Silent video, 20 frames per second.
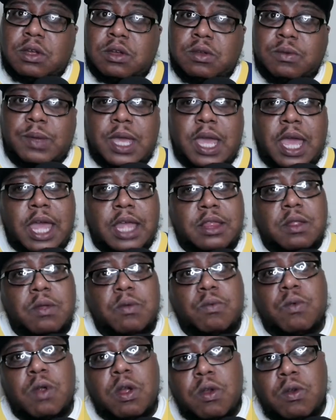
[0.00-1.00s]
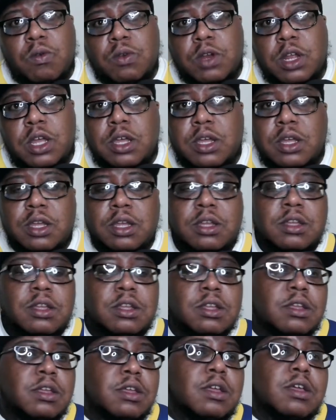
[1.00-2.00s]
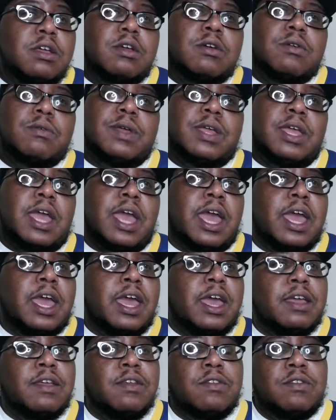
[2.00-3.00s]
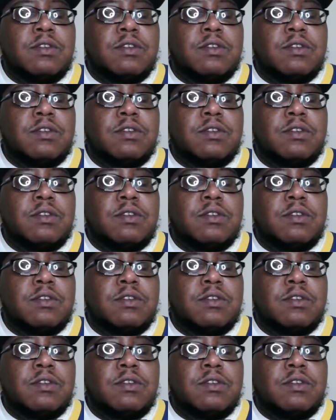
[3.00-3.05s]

we had the Rona, we had,